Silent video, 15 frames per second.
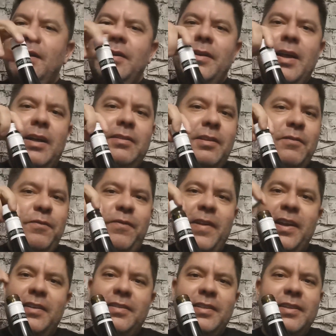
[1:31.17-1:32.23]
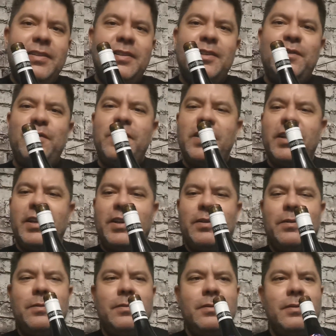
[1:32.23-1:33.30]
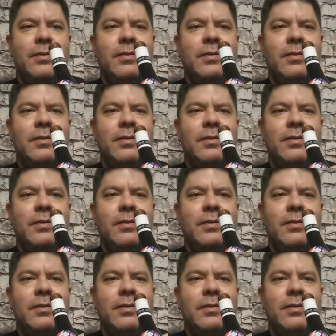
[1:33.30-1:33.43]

Nothing fancy in this video.